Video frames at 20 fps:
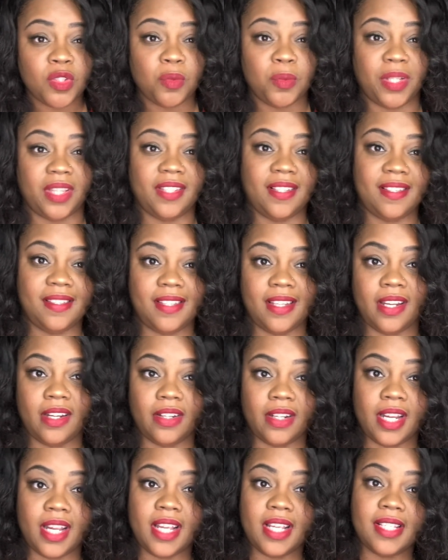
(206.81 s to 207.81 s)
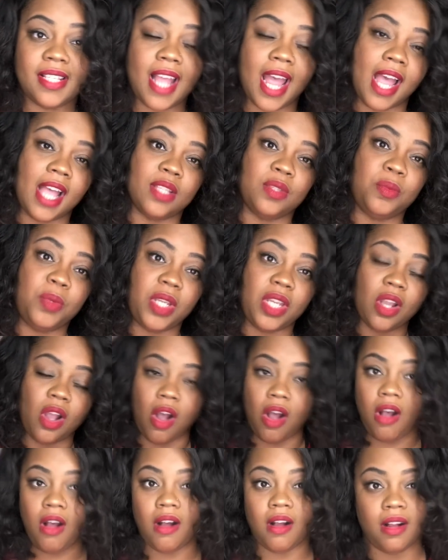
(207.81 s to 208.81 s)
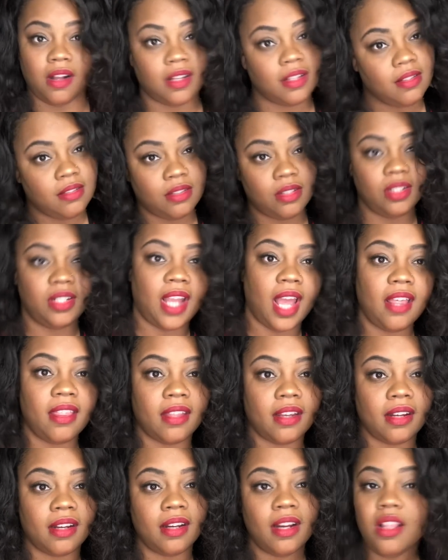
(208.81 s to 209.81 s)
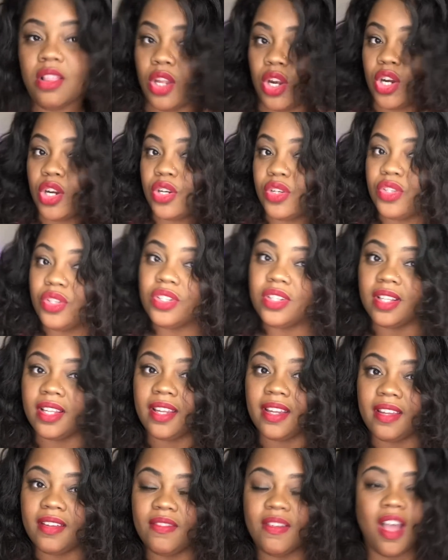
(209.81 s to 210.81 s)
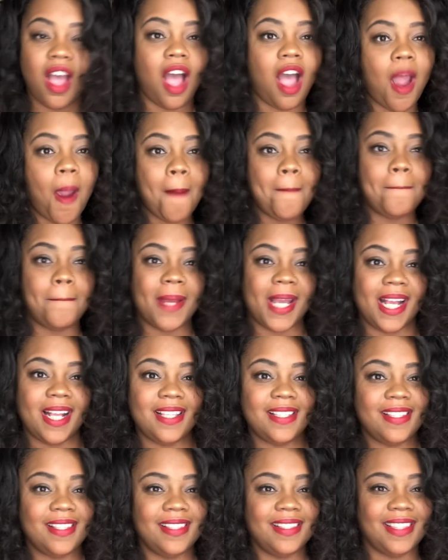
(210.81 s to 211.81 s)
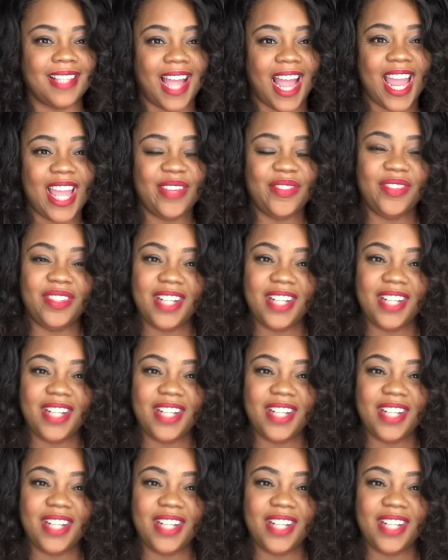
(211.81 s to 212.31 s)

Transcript: with the series as we all together learn to live our best life